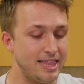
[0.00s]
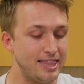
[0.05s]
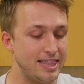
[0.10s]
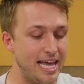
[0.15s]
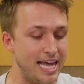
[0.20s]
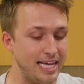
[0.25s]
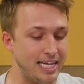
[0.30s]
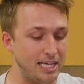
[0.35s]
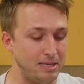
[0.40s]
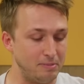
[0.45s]

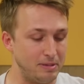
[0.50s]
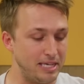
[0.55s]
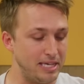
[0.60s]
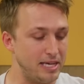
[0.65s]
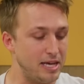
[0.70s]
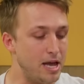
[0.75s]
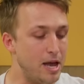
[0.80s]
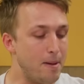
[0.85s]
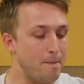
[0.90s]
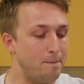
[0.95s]
thanking
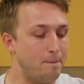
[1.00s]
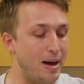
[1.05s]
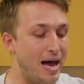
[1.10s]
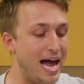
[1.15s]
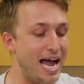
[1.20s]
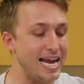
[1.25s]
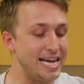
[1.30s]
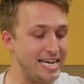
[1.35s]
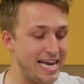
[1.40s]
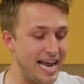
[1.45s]
me
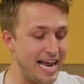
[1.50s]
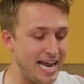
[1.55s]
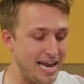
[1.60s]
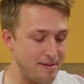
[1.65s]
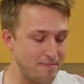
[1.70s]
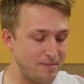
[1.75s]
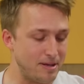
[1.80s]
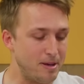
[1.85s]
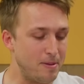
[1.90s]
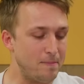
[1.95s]
by
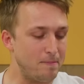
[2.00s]
name,